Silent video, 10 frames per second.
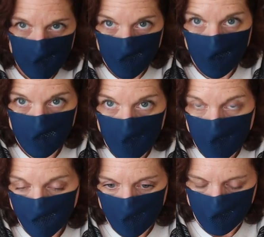is supposed to
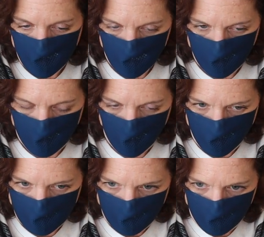happen is you're gonna go
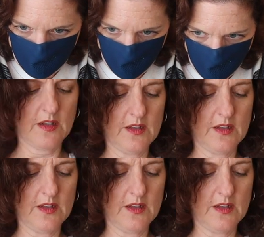back here,